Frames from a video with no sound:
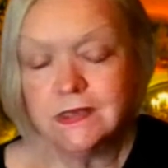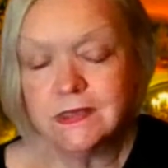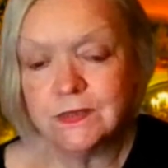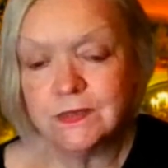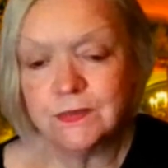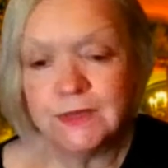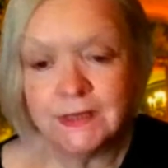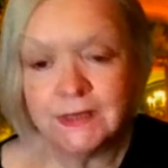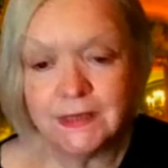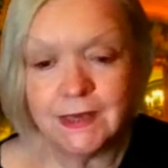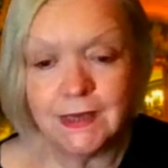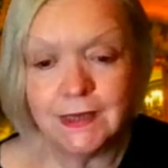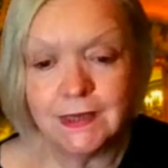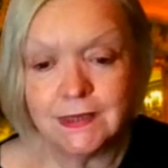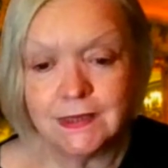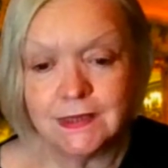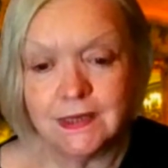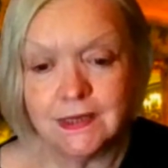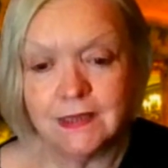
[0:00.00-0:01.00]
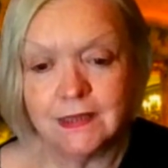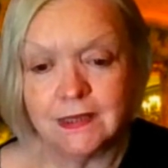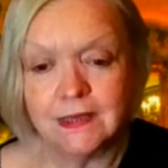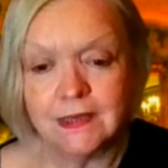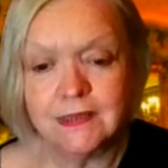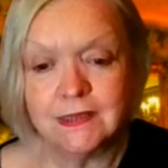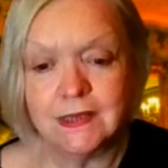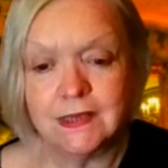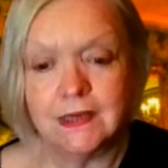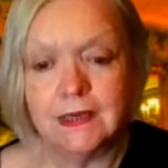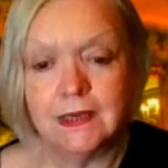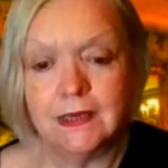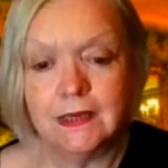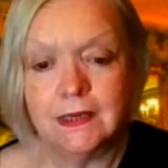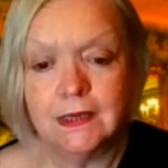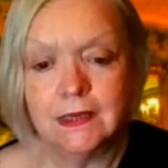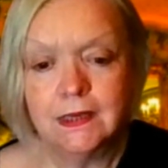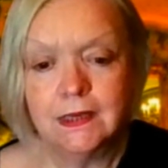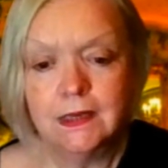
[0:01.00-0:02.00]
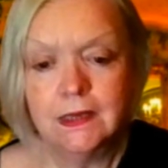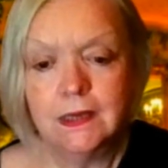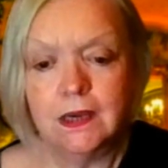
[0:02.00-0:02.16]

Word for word: is doing this, that they're saying,